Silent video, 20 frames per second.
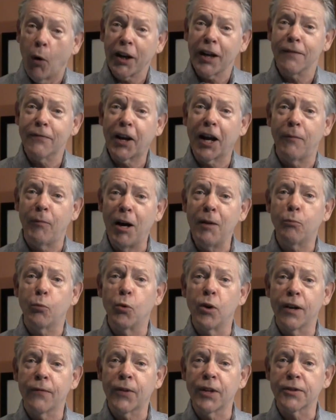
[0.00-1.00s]
what I've come up
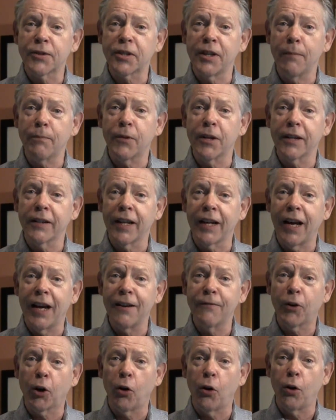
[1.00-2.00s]
with is something that
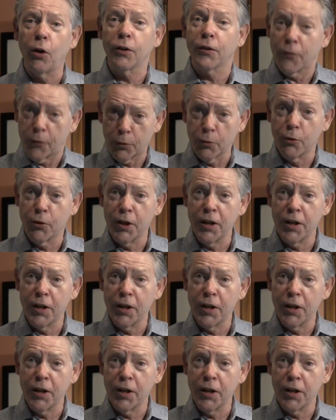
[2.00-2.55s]
I've called through